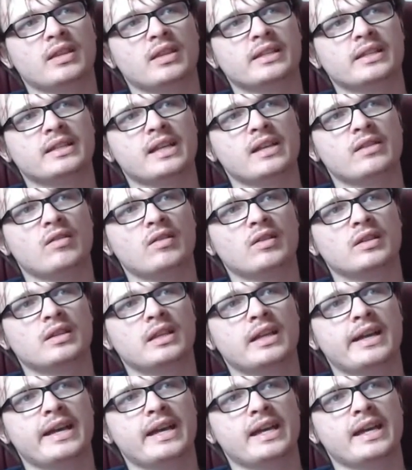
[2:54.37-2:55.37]
This add-on
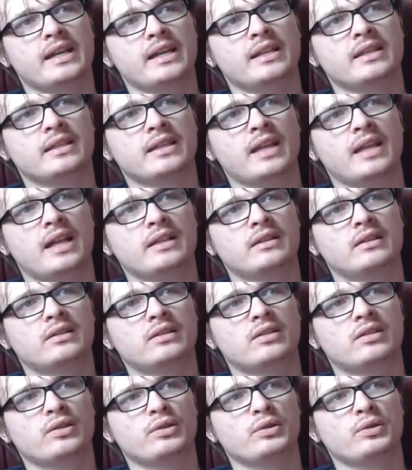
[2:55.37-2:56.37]
intends
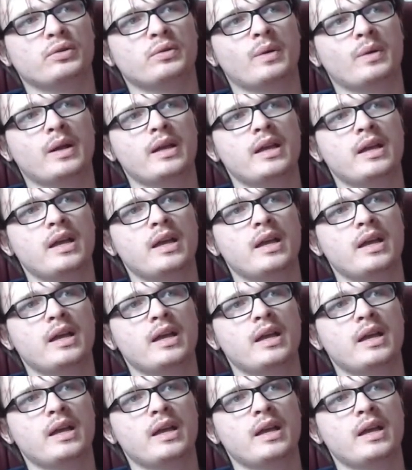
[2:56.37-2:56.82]
to